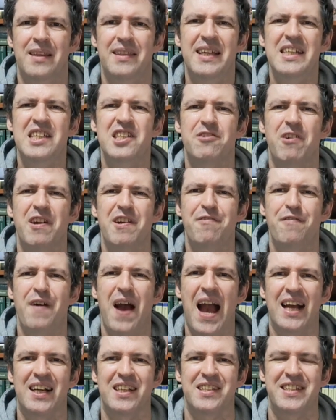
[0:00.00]
These three
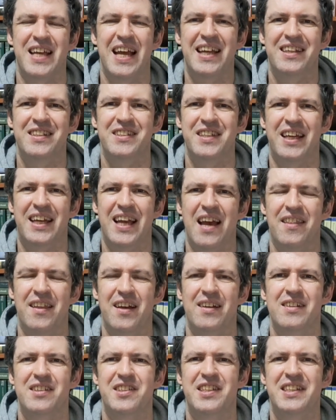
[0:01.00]
facts taken
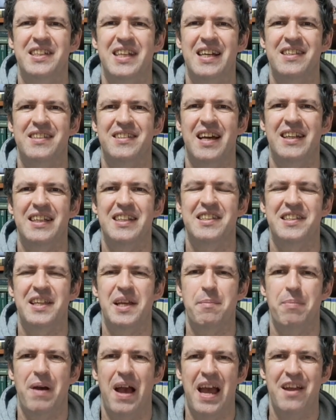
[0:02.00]
together suggest that it's
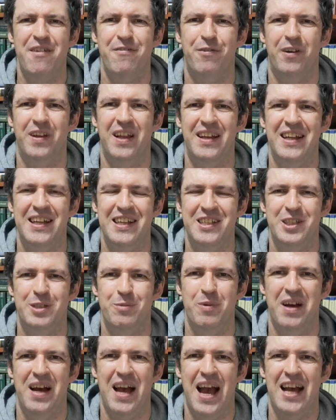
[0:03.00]
the painful and
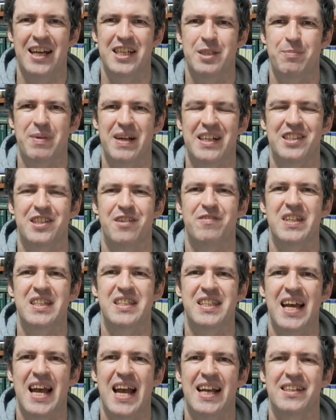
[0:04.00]
intimate aspects of the
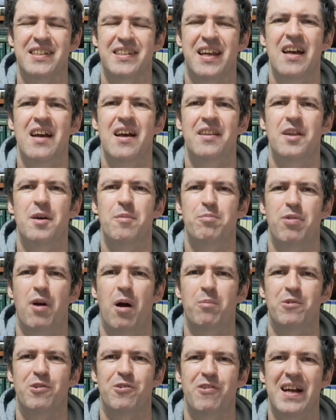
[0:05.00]
text that
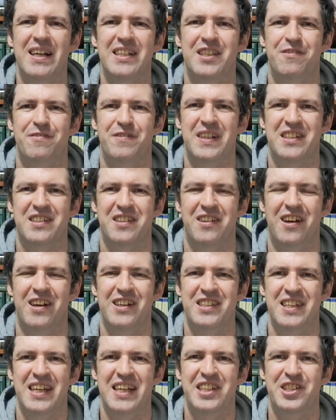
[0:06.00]
prompt greater
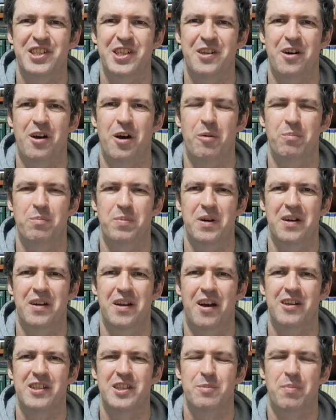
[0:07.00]
fictionalization on
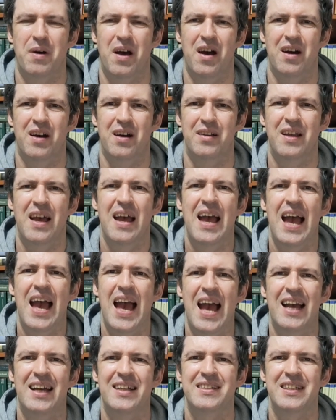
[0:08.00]
Bernhard's part,
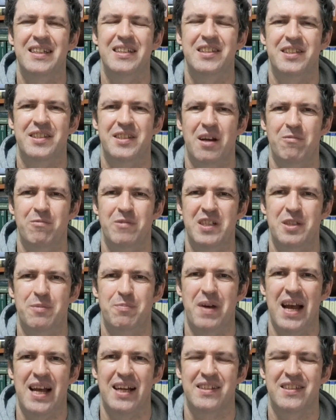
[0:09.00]
and in some
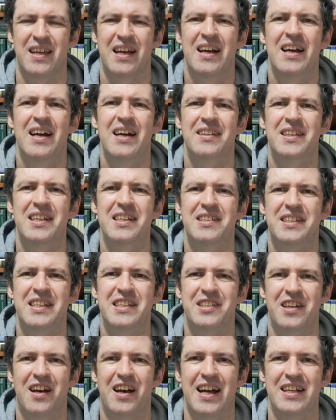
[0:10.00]
respects, this
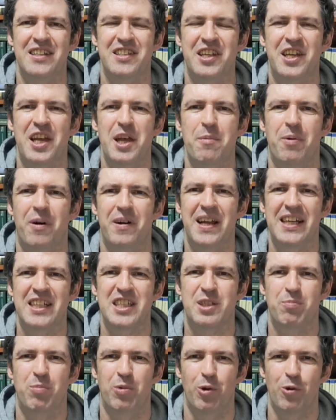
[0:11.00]
desire to keep on
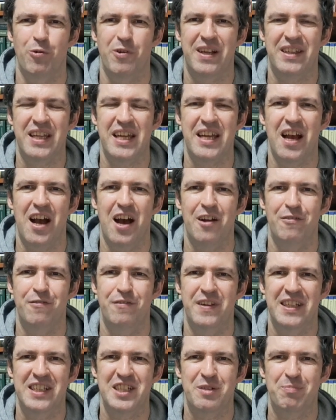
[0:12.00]
exploring the
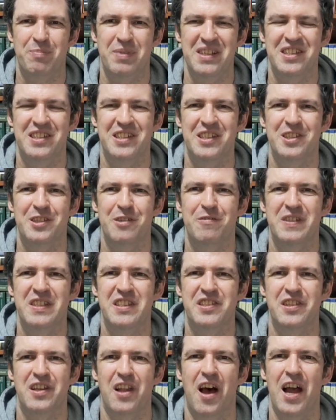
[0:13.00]
unfinished business of
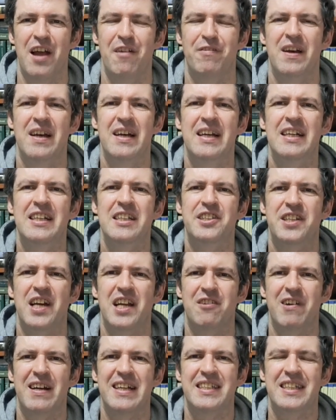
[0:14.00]
his life,
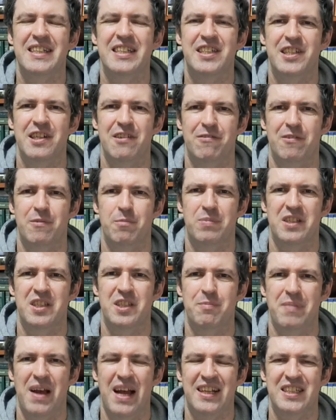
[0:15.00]
generating different
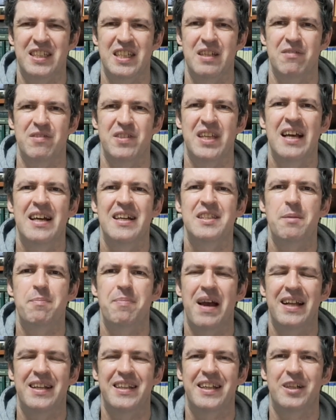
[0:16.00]
perspectives
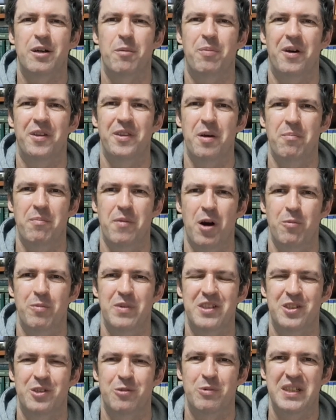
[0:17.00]
depending upon the
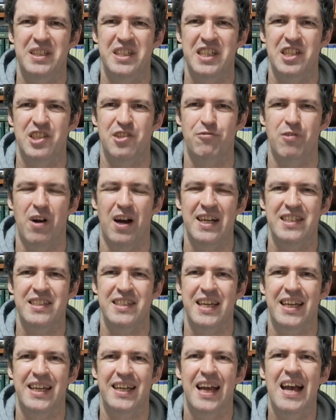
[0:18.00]
moment at which he is
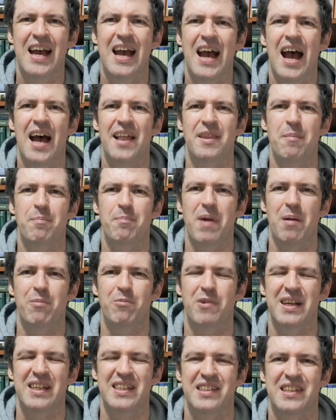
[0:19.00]
writing and the
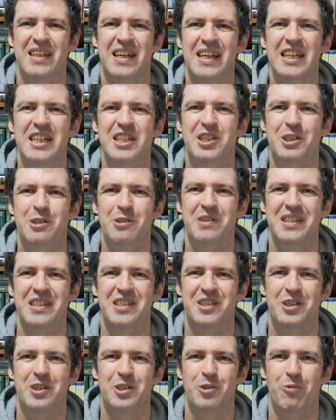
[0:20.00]
memories he
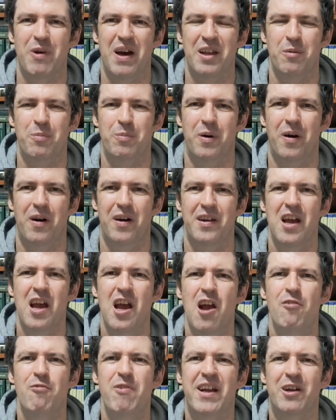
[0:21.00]
chooses to dwell upon,
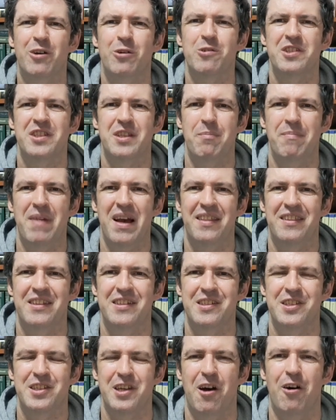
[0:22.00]
recalls the
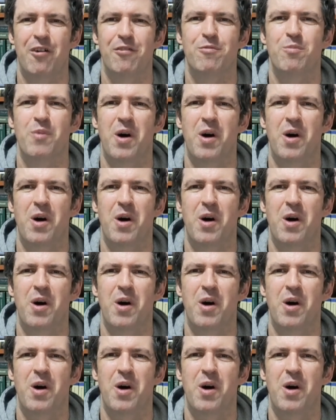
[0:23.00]
methods of